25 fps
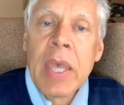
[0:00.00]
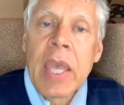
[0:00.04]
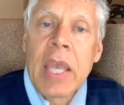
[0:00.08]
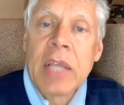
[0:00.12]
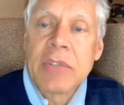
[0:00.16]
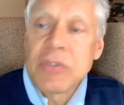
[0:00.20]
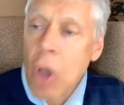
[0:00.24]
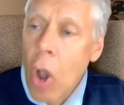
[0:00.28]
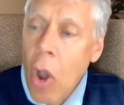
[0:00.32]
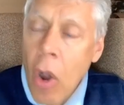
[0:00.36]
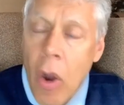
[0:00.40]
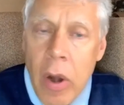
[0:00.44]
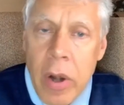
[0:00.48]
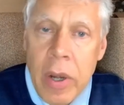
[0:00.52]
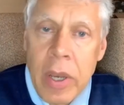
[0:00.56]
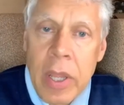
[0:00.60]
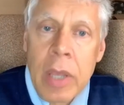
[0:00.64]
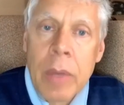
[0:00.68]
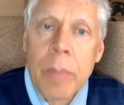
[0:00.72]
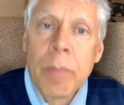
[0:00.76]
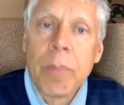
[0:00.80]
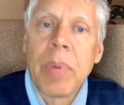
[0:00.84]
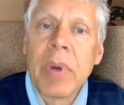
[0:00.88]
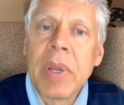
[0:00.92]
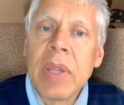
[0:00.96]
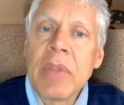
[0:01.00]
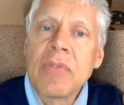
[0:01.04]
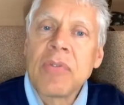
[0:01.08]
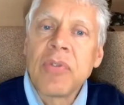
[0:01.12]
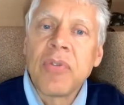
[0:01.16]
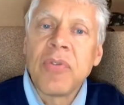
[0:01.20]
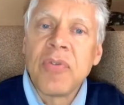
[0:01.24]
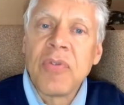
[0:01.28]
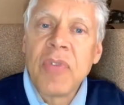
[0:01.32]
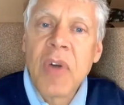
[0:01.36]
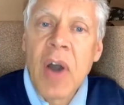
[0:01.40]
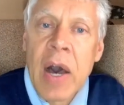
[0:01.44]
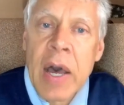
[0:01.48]
It's hard, but it's
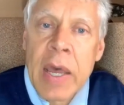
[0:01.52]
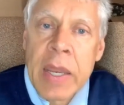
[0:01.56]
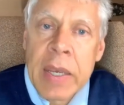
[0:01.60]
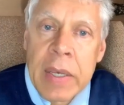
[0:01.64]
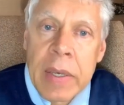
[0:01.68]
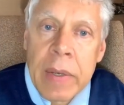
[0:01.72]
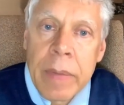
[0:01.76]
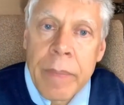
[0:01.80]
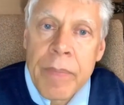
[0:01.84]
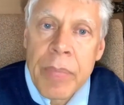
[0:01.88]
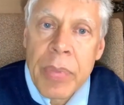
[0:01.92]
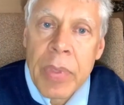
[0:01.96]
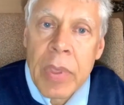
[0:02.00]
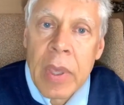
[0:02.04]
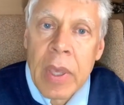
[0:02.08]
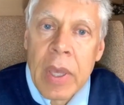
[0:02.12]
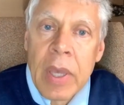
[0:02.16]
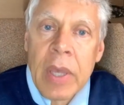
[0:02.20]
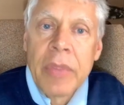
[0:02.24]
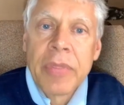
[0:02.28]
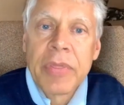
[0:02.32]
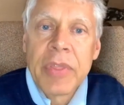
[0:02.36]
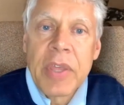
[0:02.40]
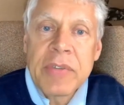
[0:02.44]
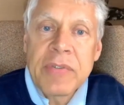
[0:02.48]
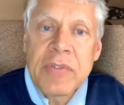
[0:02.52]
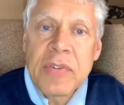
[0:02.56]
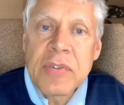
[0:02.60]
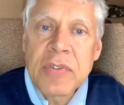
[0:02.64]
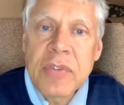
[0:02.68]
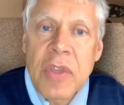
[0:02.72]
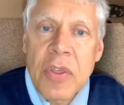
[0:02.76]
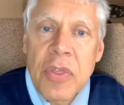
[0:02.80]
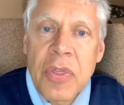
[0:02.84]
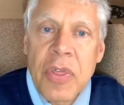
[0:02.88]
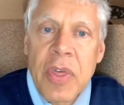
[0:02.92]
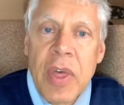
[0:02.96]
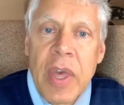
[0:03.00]
fun. This is
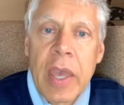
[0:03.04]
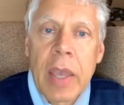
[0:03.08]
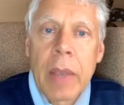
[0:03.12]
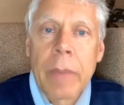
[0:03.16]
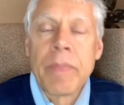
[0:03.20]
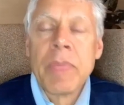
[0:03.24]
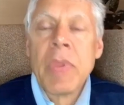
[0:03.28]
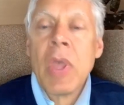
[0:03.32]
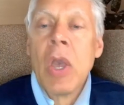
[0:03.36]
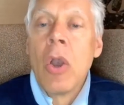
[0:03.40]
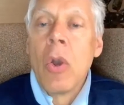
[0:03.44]
the thing.